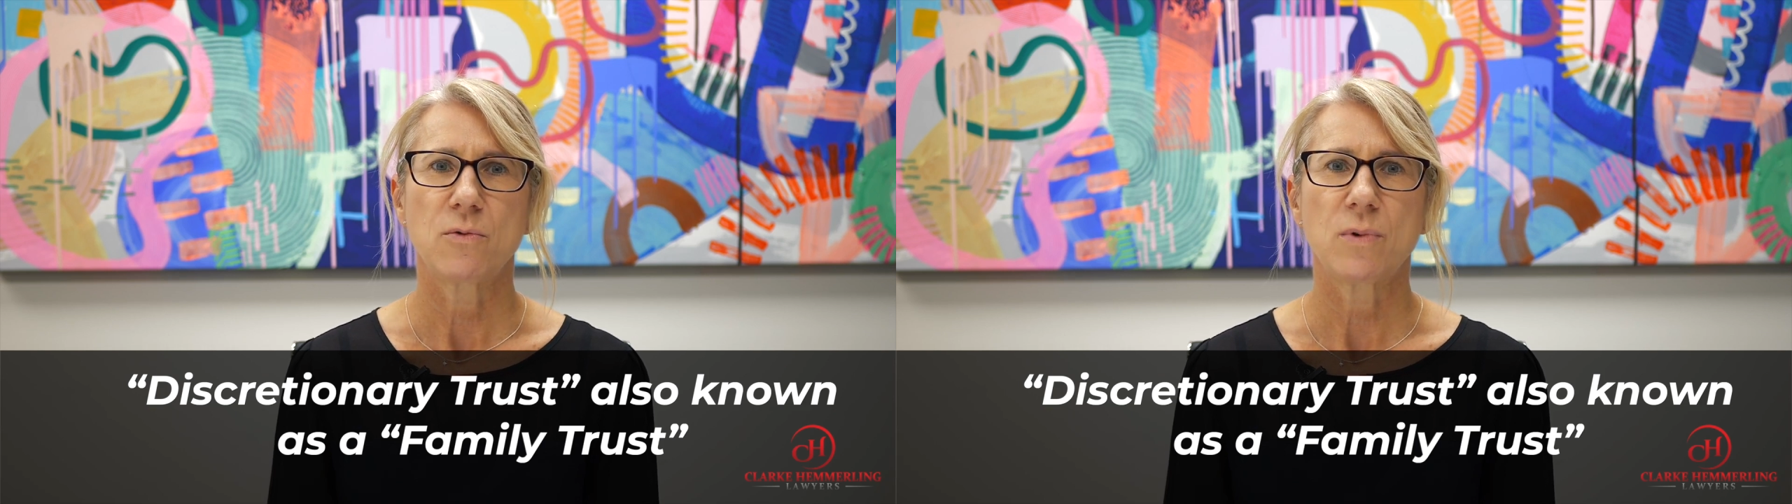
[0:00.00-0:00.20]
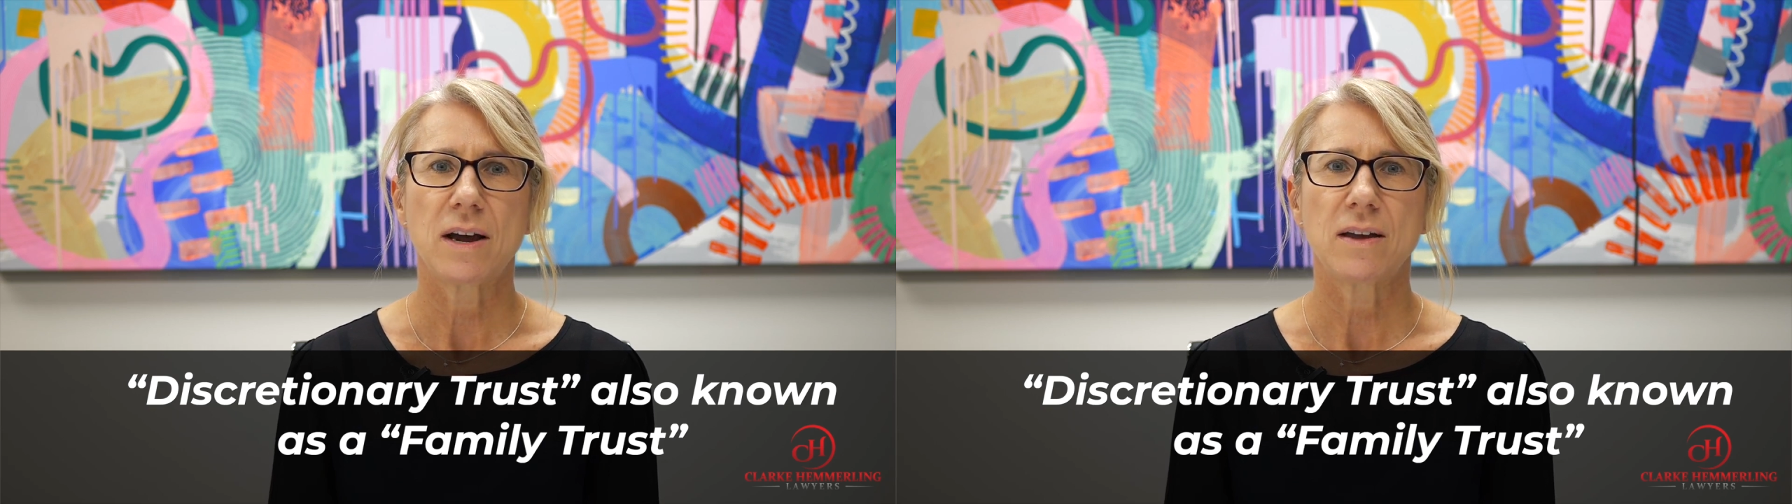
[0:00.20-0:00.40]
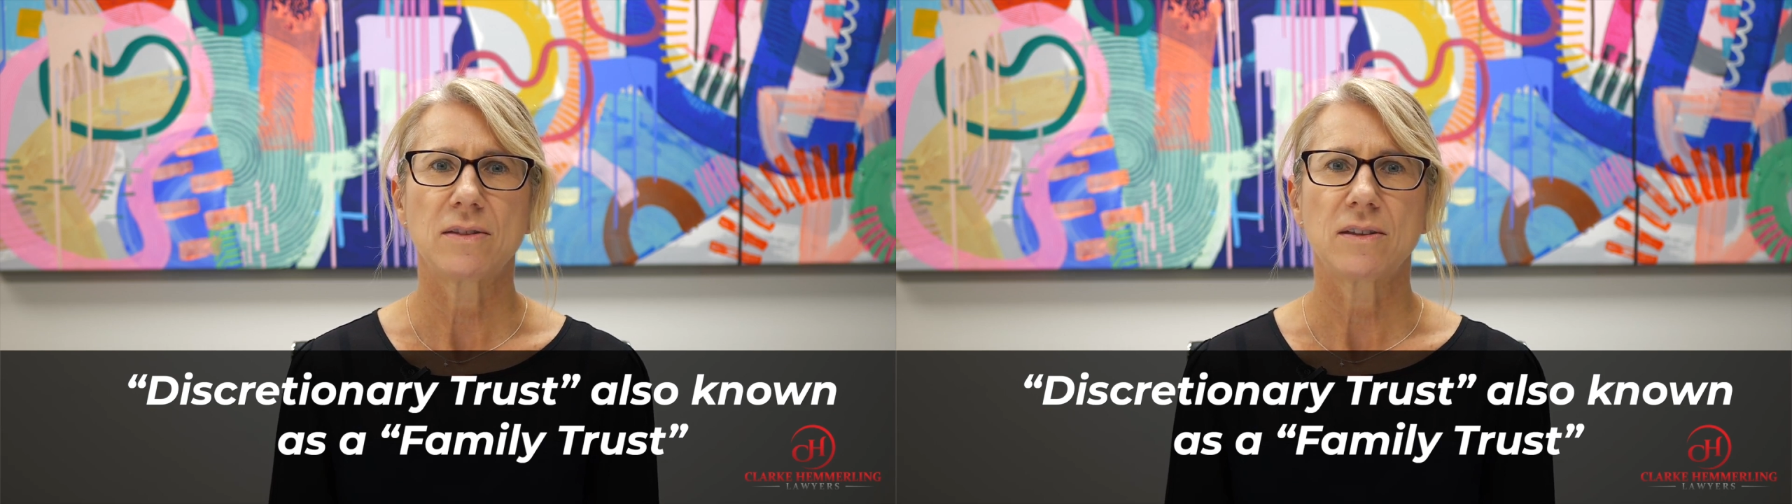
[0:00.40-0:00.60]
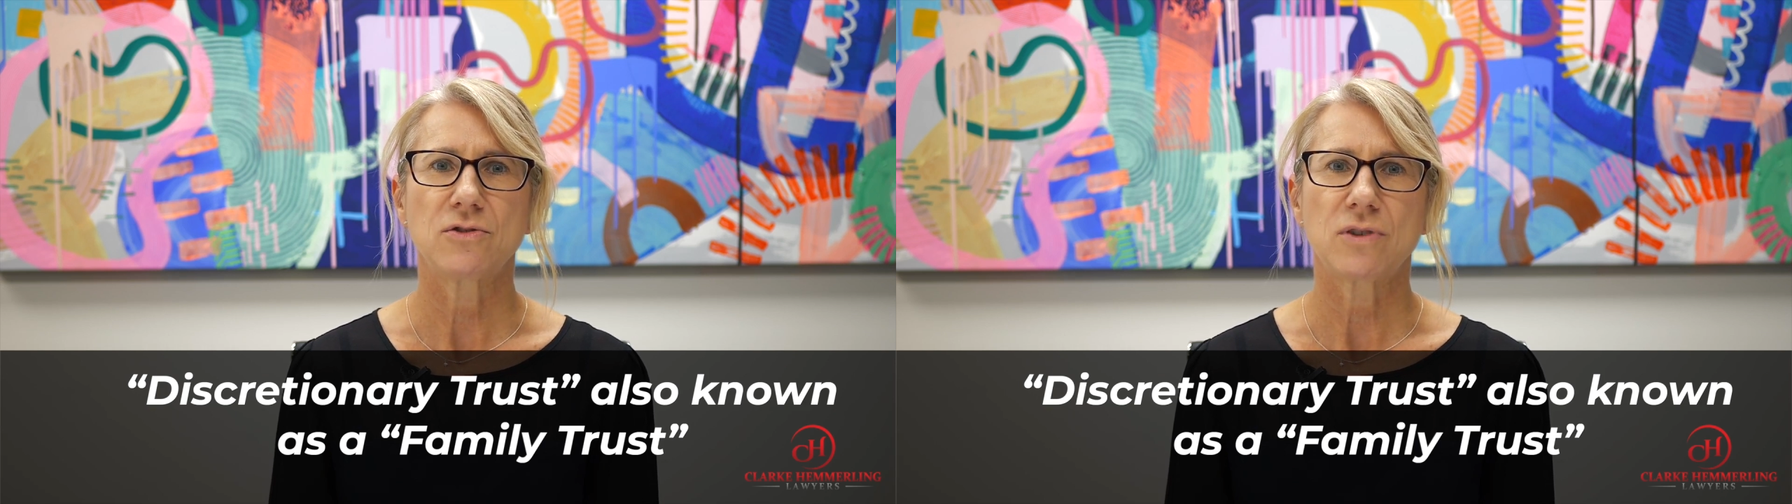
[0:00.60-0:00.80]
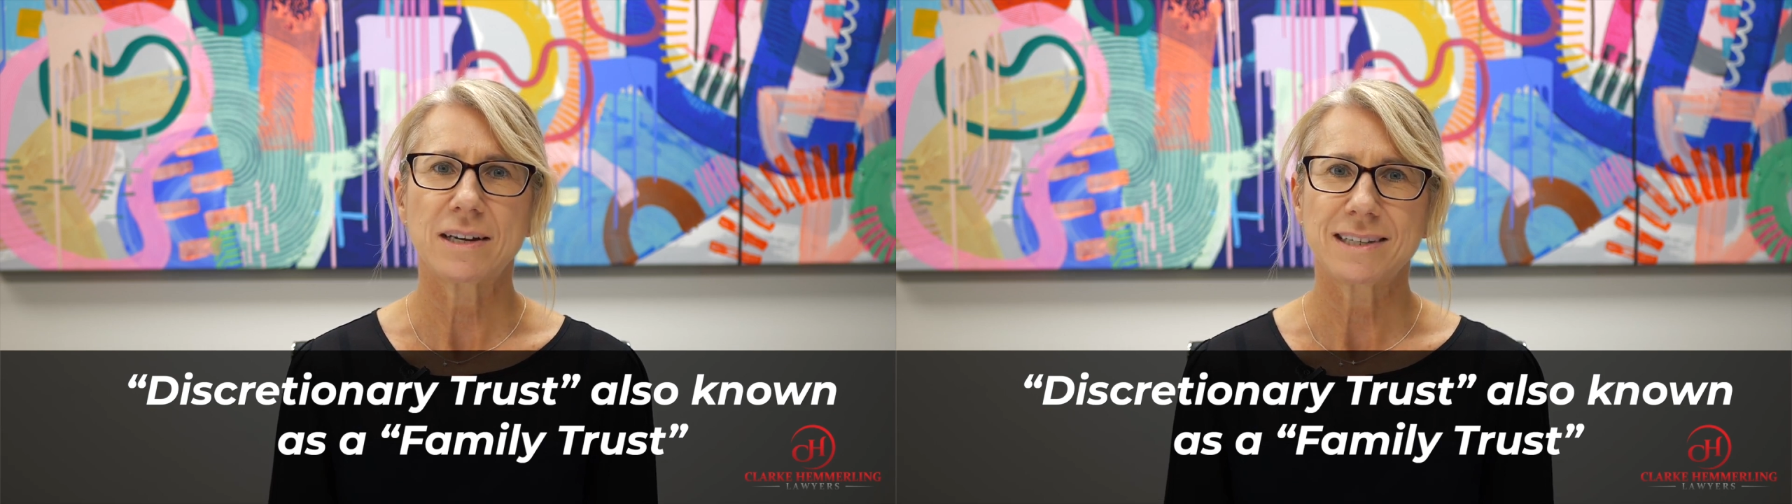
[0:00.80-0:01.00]
where the
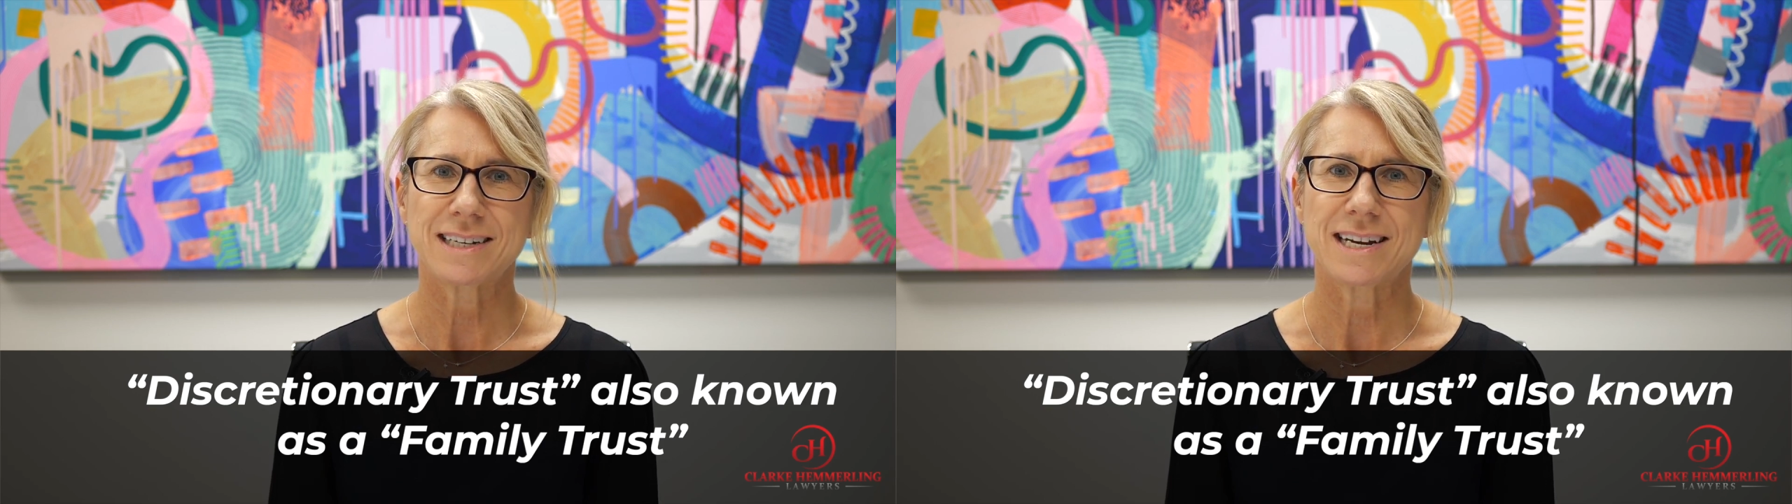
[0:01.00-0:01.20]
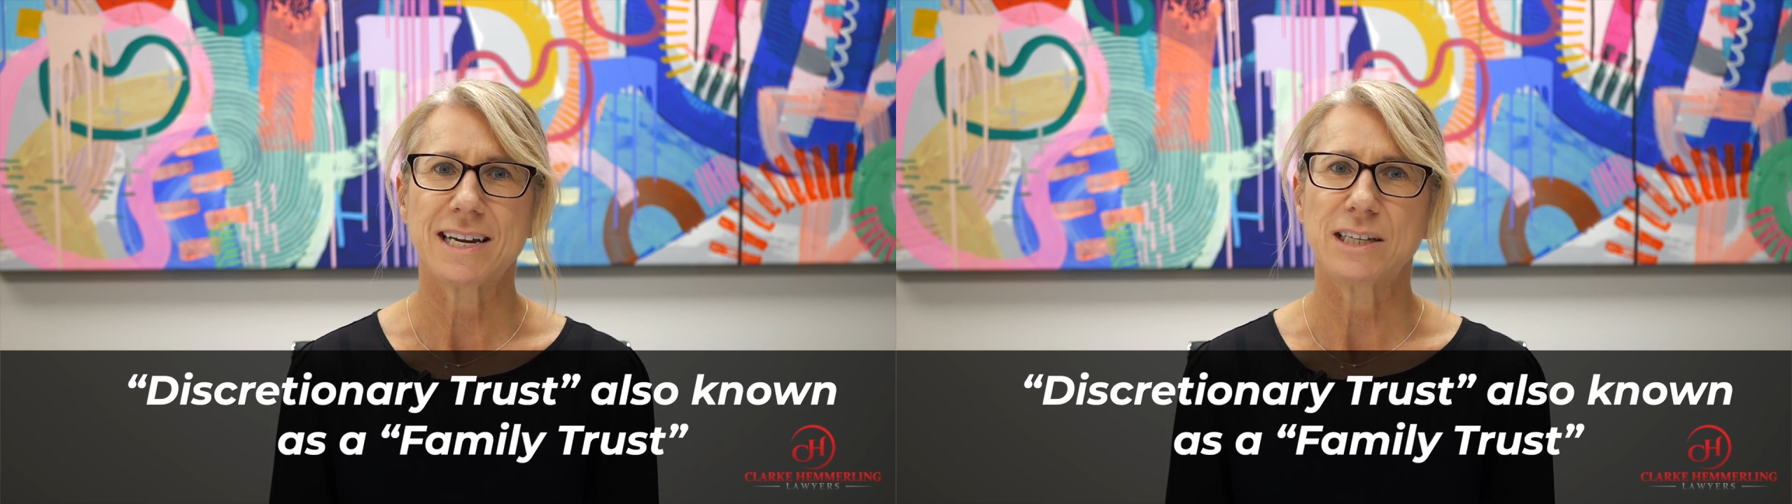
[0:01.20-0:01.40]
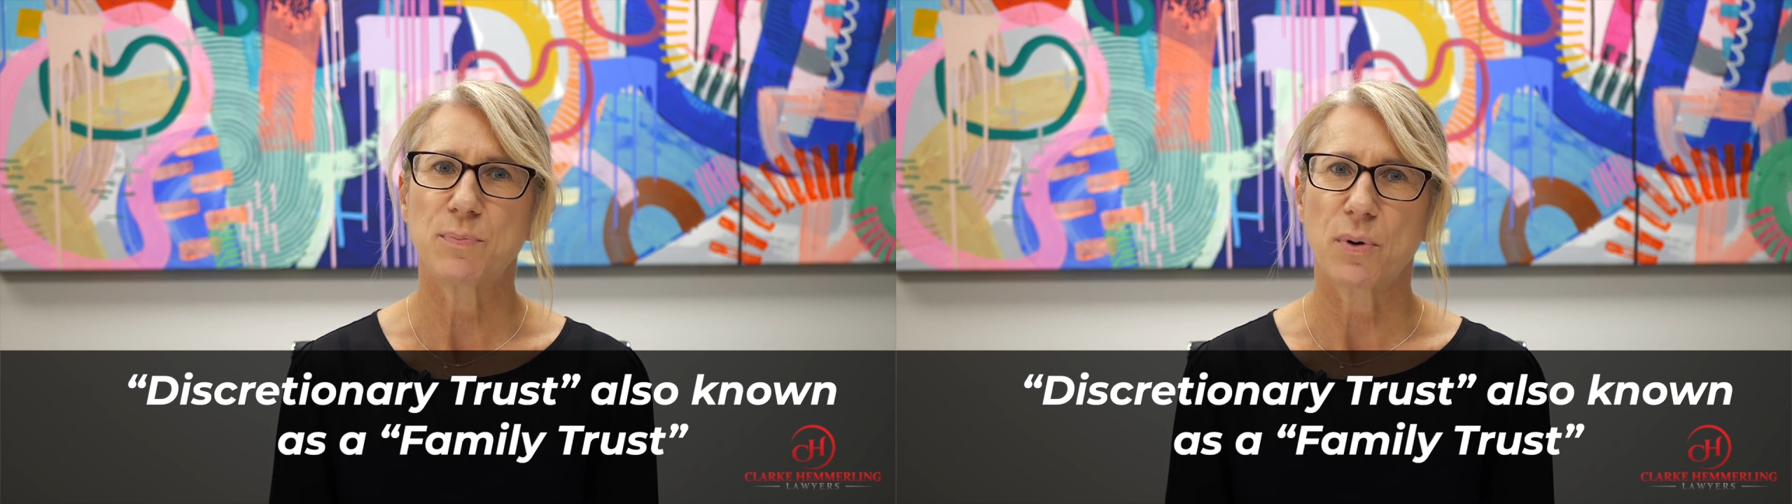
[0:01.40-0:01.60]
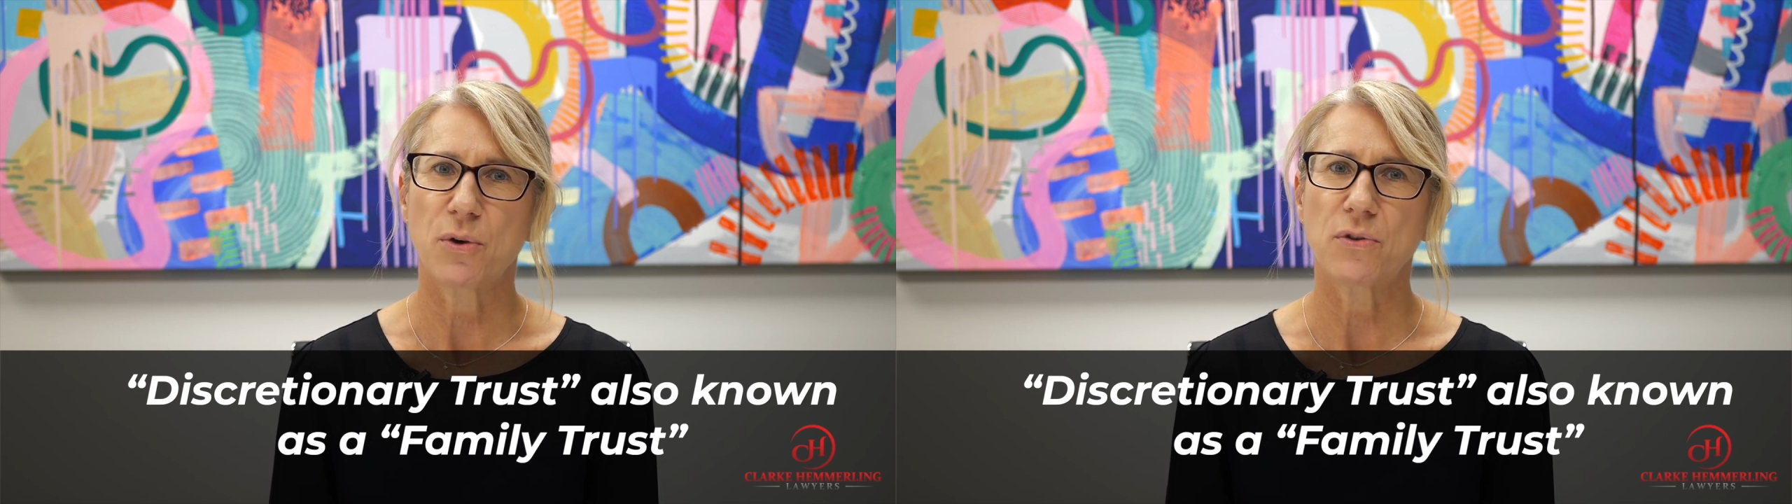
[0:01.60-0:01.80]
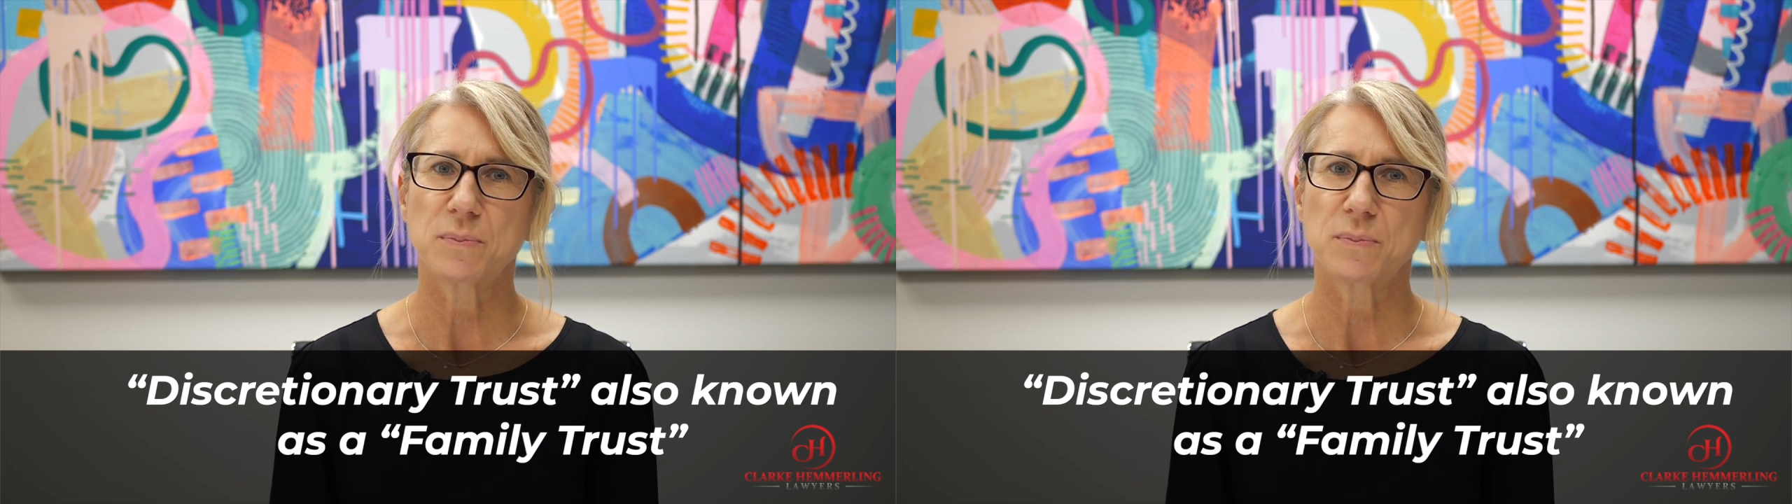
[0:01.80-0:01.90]
trustee is both